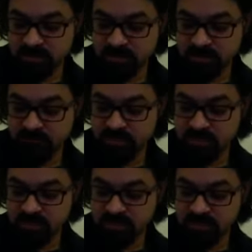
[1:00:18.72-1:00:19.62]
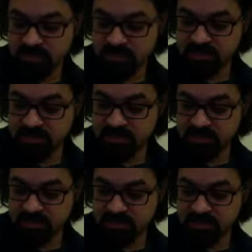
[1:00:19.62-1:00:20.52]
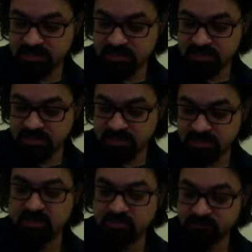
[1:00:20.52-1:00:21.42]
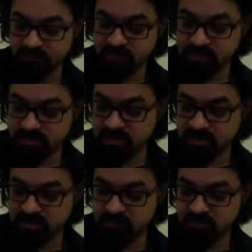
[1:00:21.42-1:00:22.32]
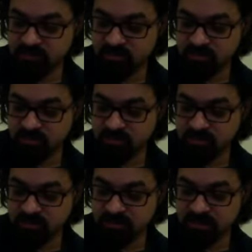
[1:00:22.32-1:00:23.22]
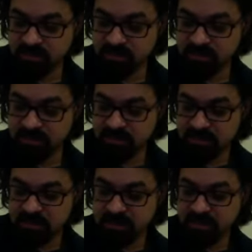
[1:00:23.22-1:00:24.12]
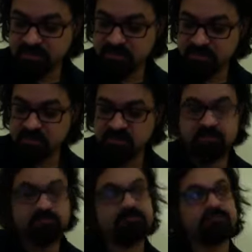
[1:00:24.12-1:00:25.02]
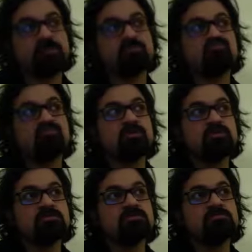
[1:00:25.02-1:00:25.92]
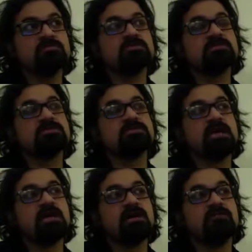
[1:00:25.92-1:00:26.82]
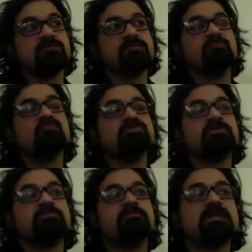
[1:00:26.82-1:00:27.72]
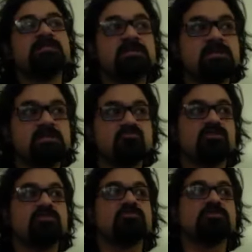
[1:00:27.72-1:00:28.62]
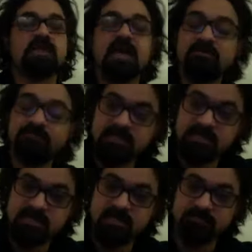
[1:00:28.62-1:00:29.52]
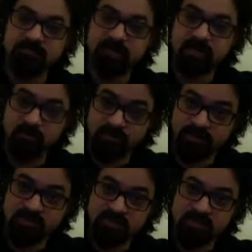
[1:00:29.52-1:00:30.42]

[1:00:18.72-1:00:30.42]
uh, regarding the the uh, and you've already touched upon this today, that the the roles, um, the more sort of masculine roles, can be taken up by women